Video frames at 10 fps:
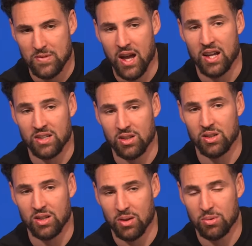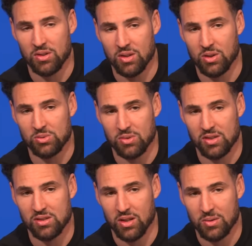I did look up in the
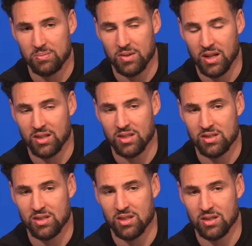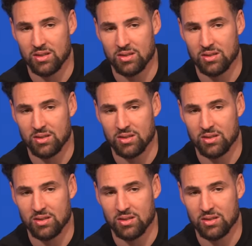nosebleeds though, and I did see a